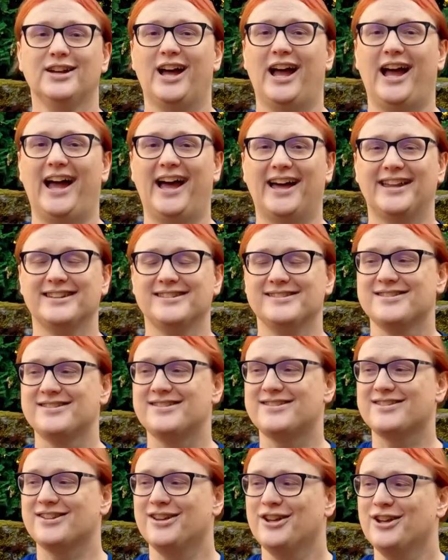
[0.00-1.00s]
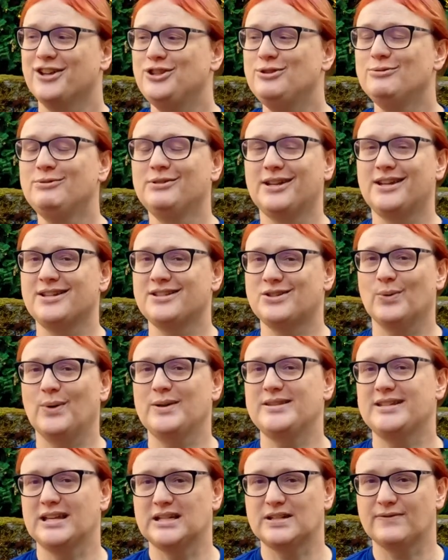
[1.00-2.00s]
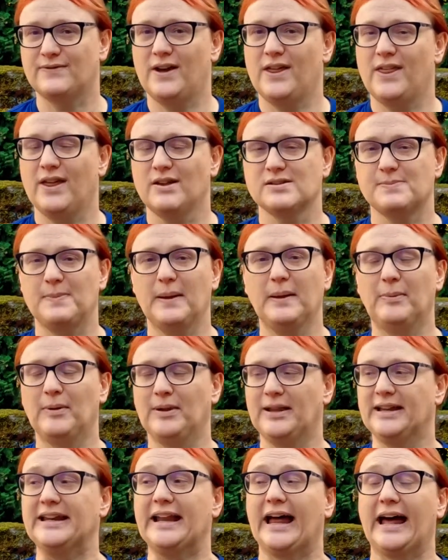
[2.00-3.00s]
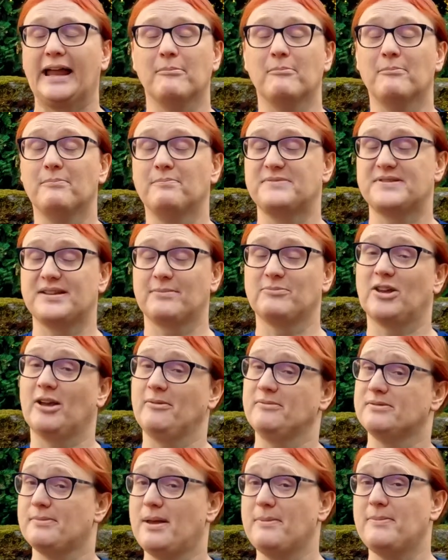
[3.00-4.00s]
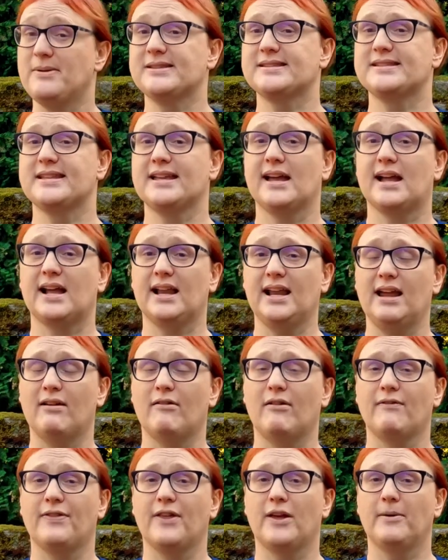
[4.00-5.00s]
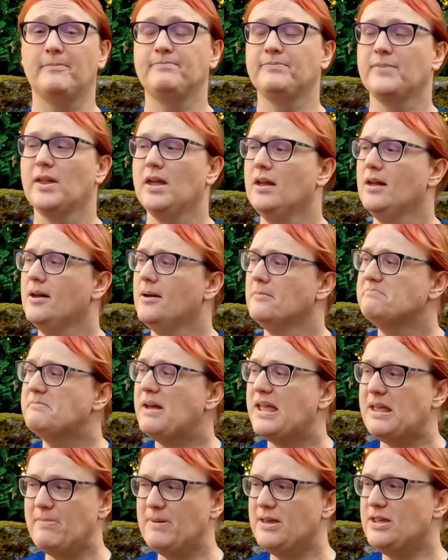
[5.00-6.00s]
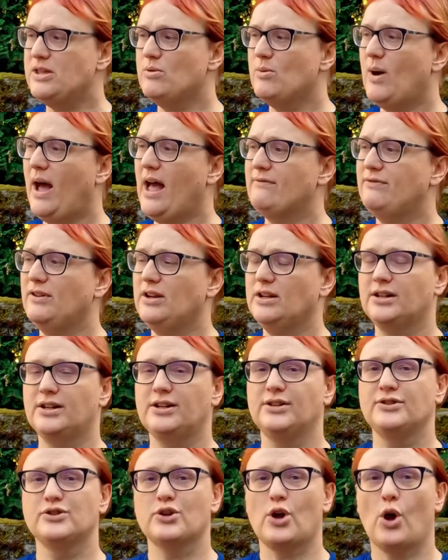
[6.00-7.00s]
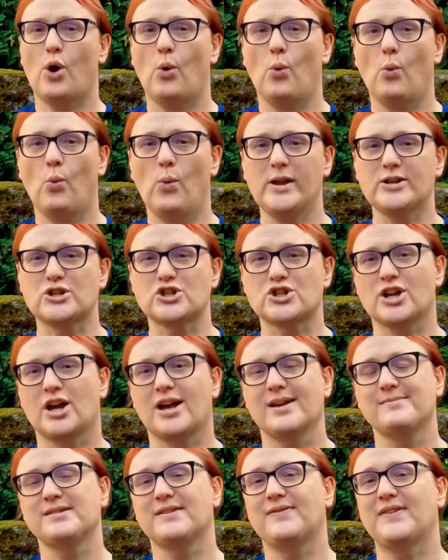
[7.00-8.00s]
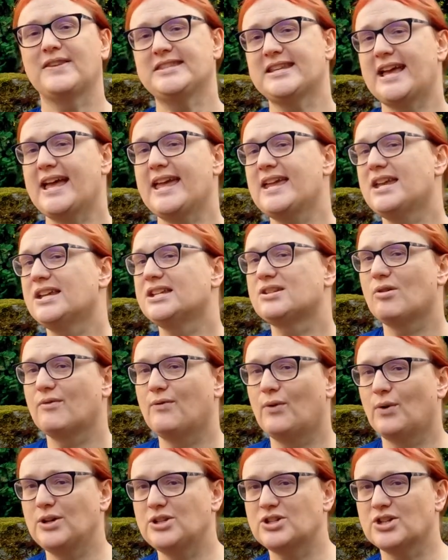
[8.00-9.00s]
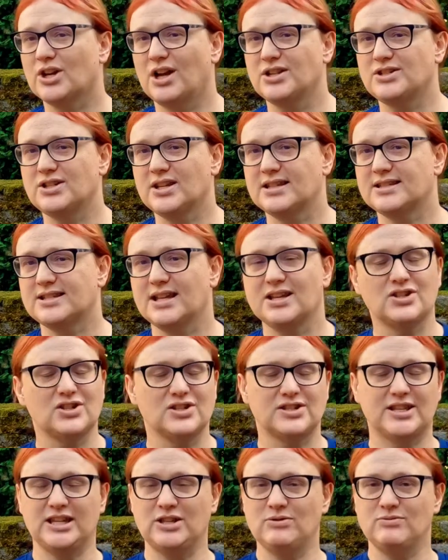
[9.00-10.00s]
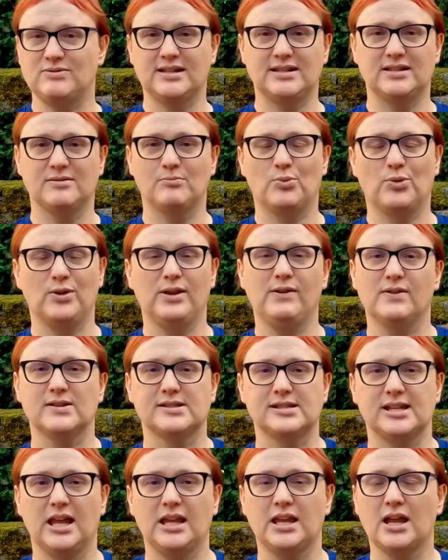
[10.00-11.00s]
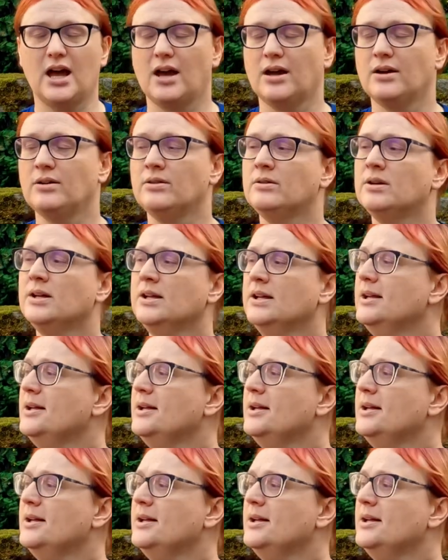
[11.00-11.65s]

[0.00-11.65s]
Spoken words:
And you learn to identify those people and sometimes maybe steer clear of them. Maybe you have learned which times of the day to avoid charging stations that you didn't previously know.